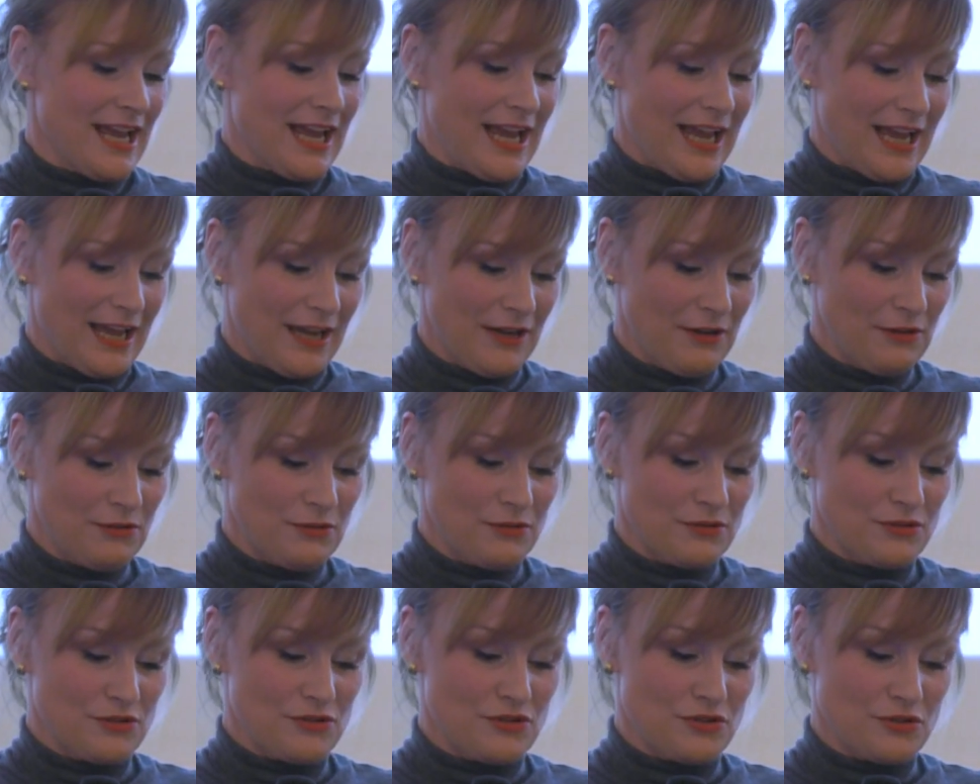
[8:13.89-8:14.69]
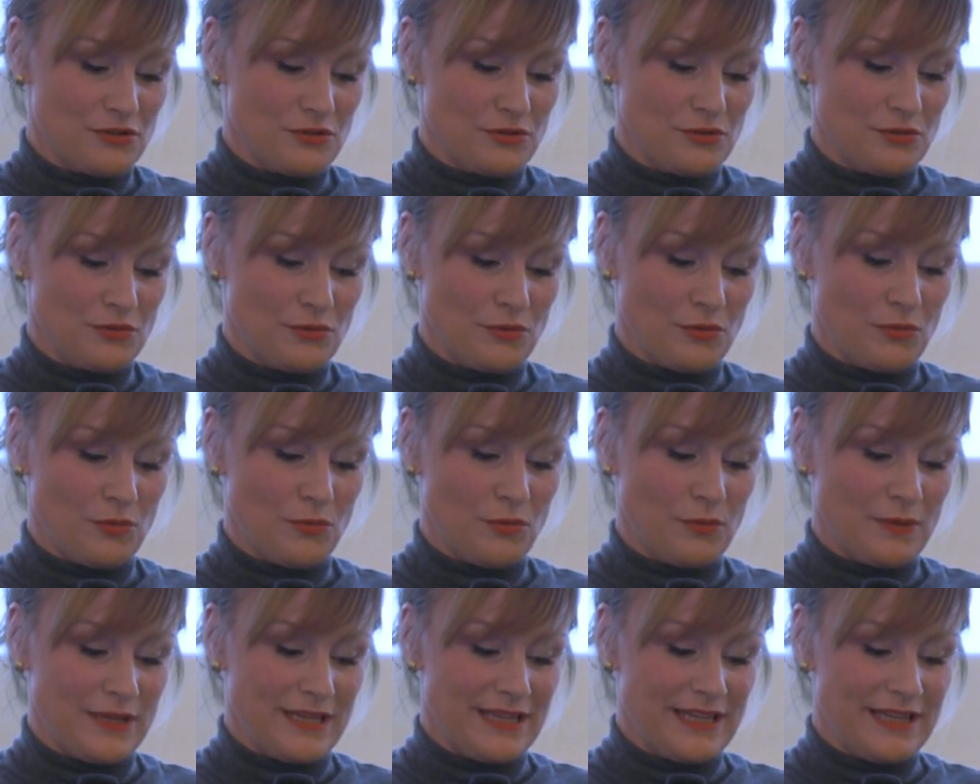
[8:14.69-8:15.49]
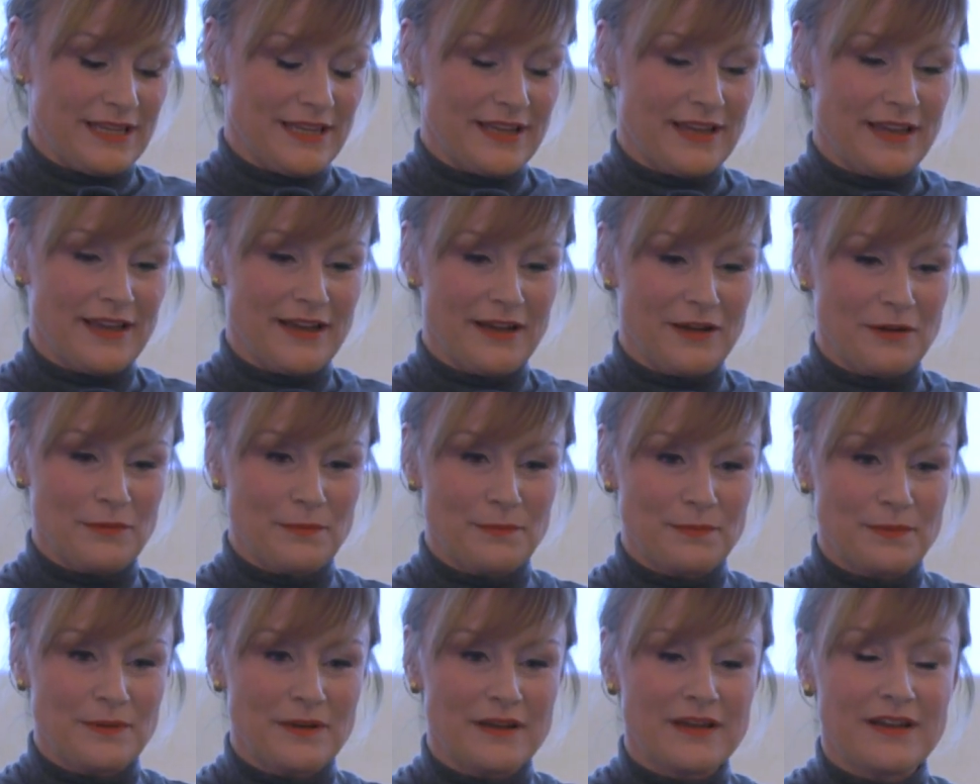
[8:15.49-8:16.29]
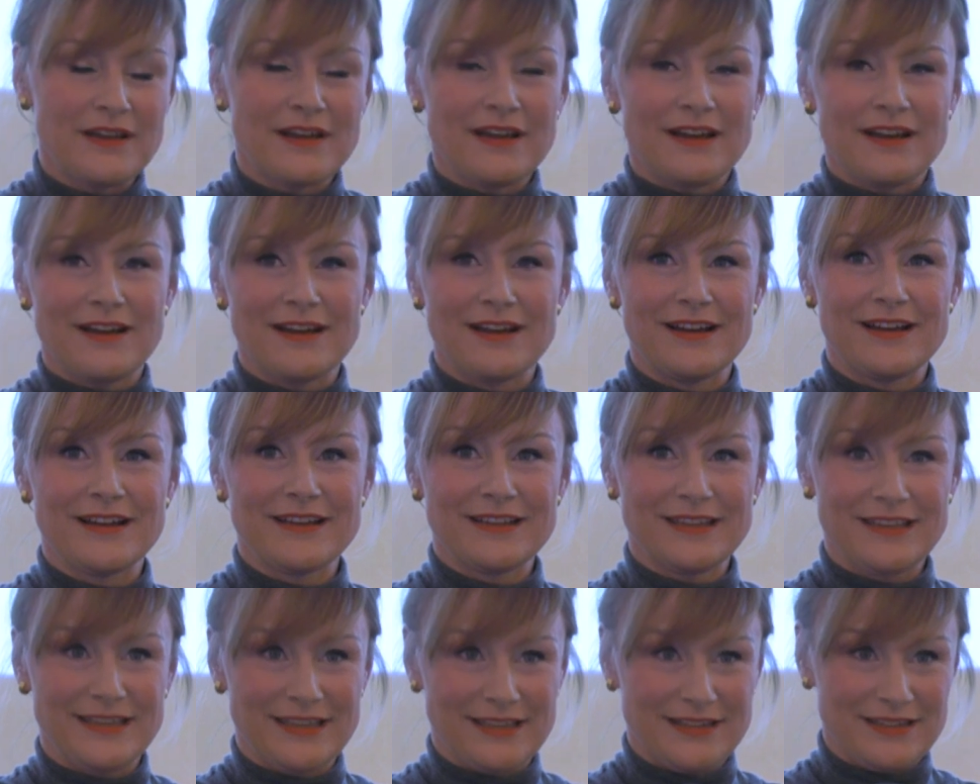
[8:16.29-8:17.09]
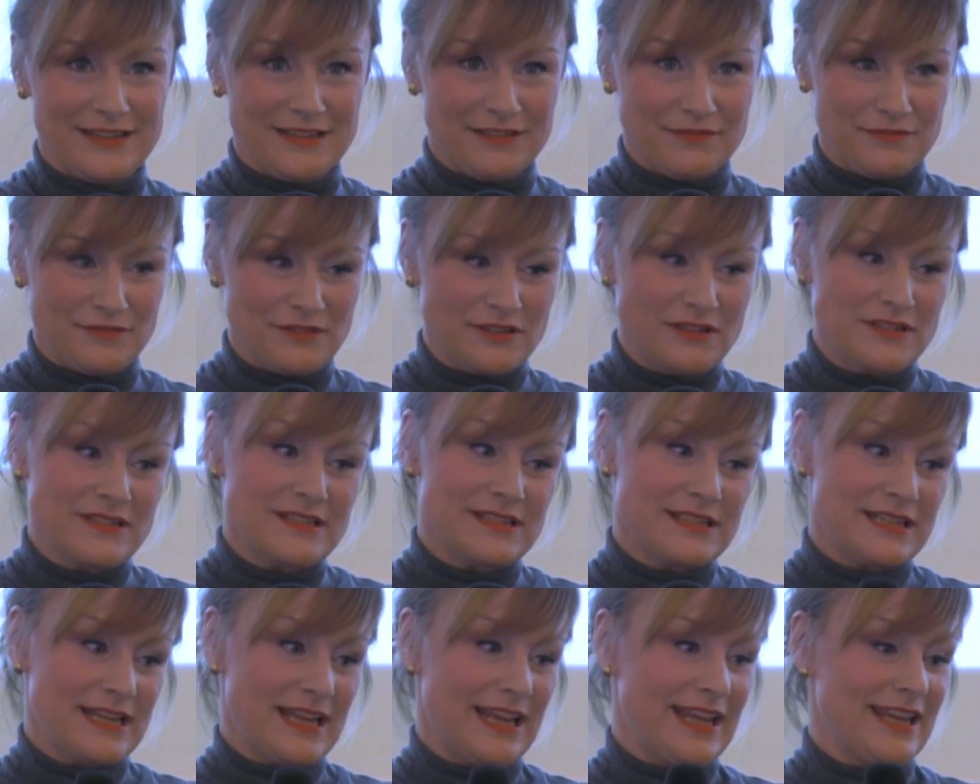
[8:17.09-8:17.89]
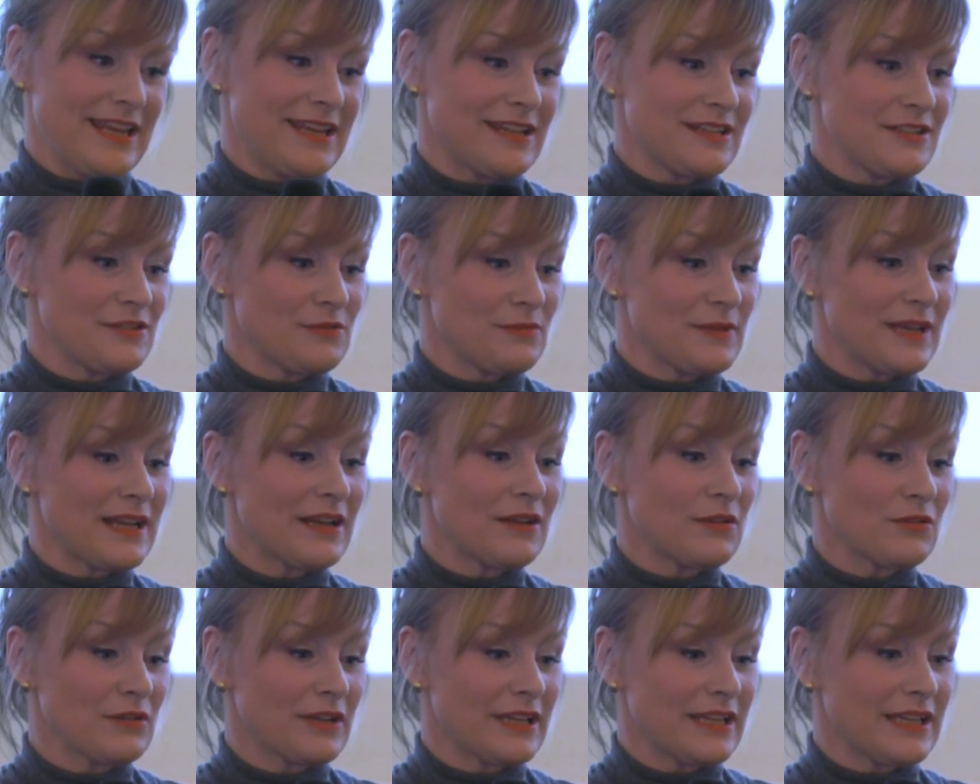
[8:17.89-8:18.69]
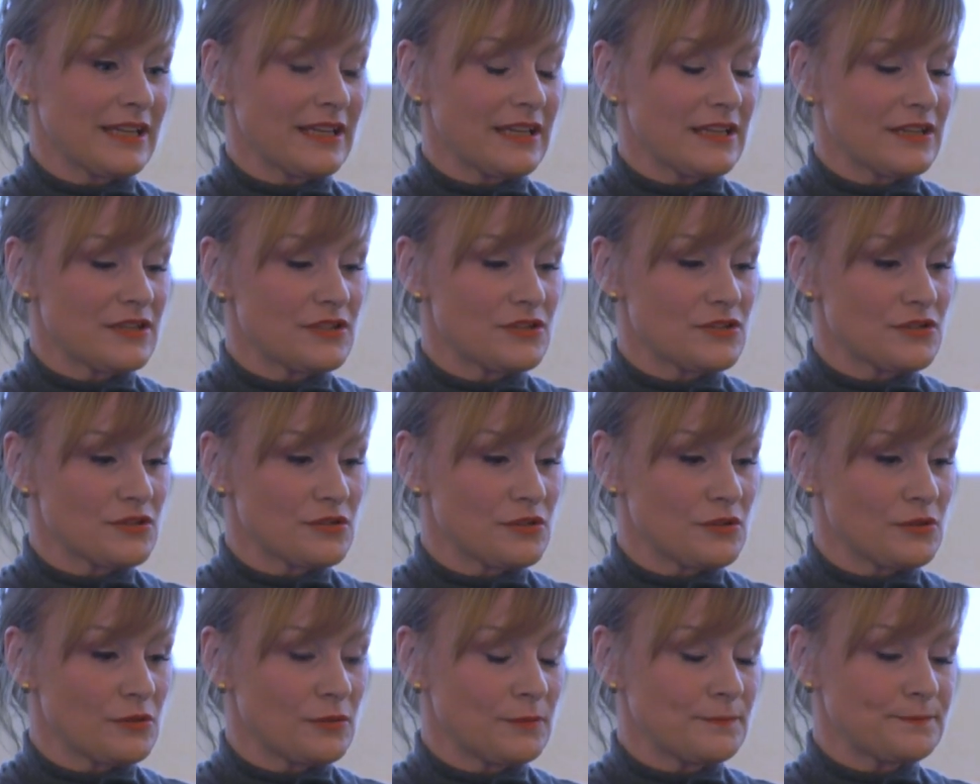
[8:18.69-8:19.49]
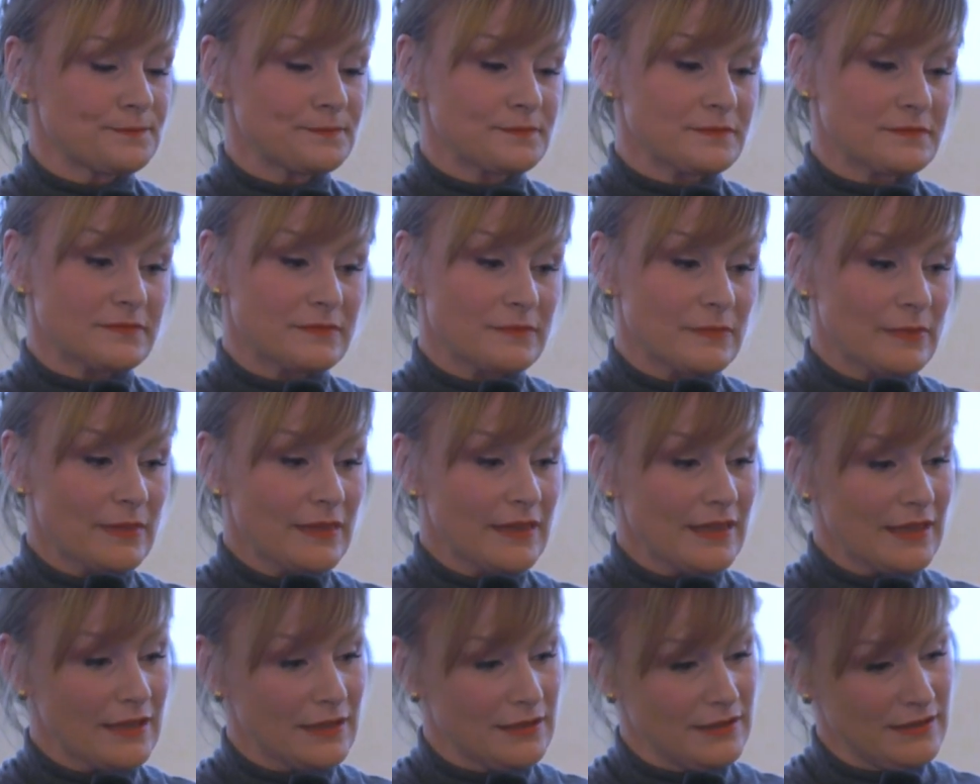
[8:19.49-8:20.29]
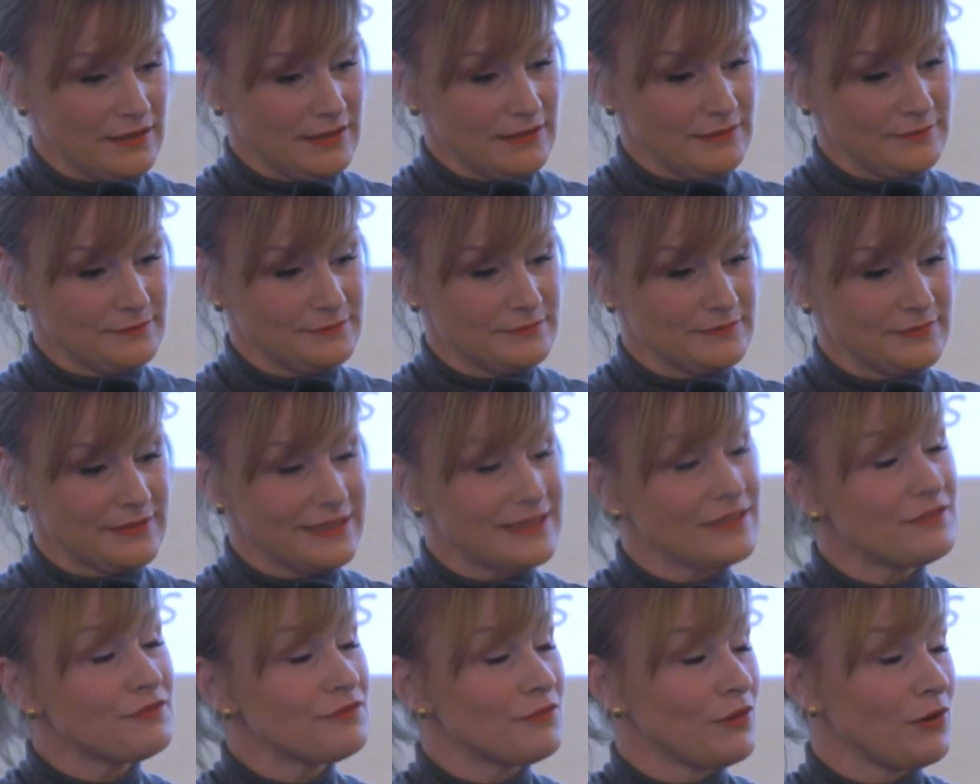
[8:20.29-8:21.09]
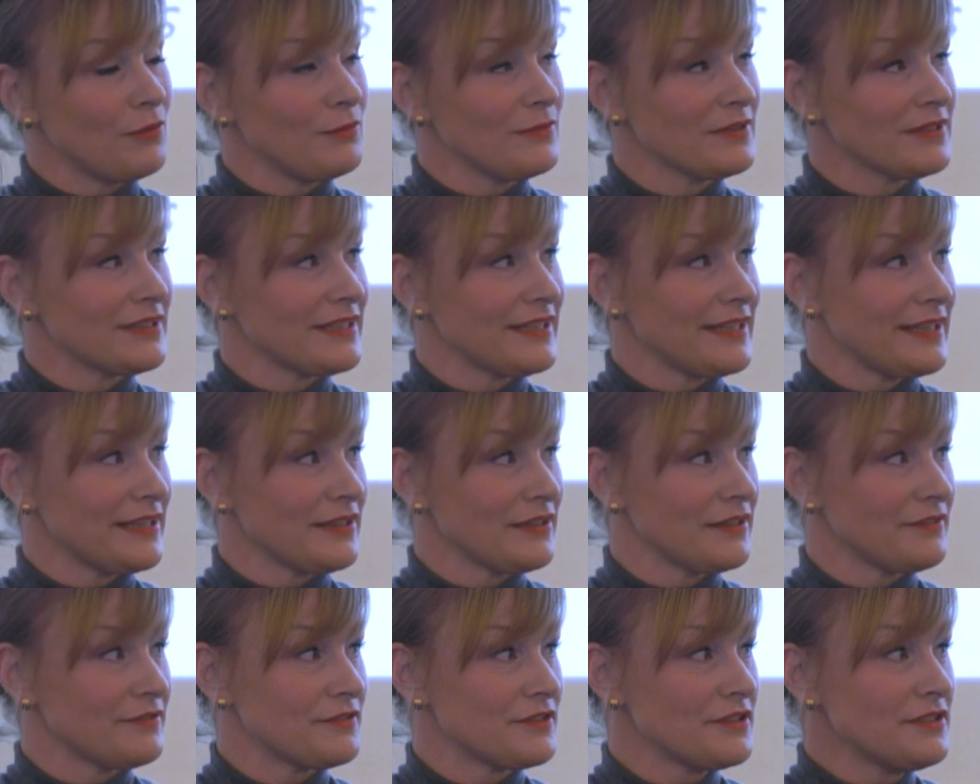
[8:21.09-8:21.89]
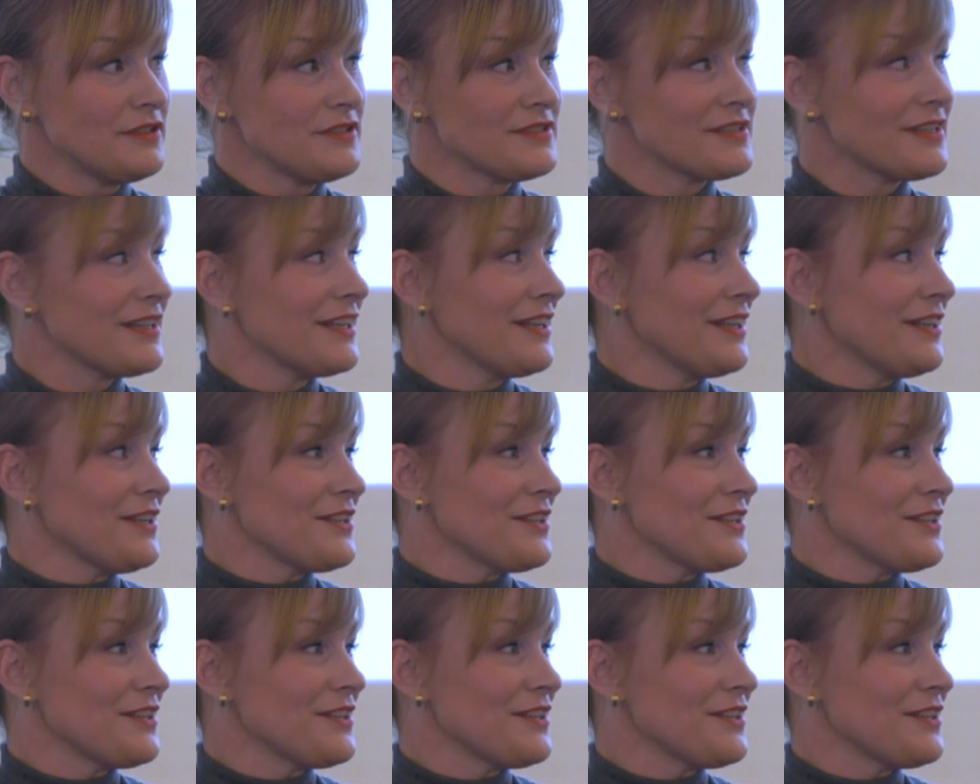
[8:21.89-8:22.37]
How do we help caregivers? And we are looking into informal caregivers.